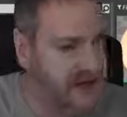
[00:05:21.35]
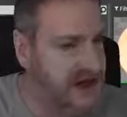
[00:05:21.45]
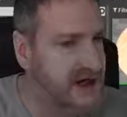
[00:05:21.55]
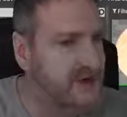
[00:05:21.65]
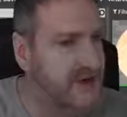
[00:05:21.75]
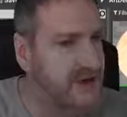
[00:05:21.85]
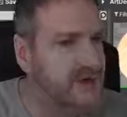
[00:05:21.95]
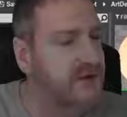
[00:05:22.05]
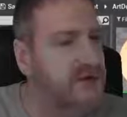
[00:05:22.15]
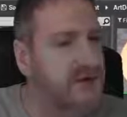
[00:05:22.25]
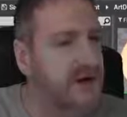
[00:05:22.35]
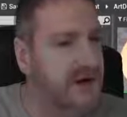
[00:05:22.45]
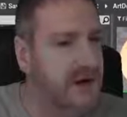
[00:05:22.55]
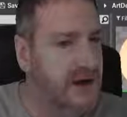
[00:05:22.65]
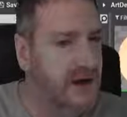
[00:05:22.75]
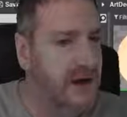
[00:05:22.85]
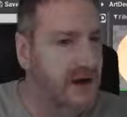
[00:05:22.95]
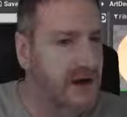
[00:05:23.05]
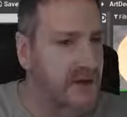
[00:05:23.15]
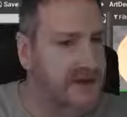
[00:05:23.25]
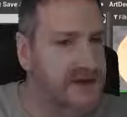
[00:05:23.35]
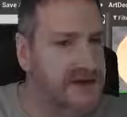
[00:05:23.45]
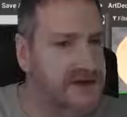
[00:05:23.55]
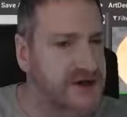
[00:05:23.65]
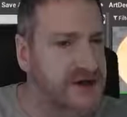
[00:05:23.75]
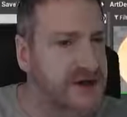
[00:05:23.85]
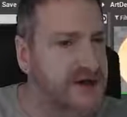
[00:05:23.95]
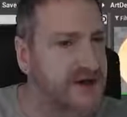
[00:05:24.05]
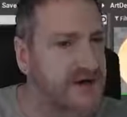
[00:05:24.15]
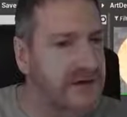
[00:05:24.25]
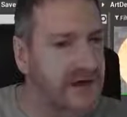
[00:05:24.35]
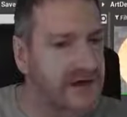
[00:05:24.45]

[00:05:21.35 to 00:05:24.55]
team or group within the studio.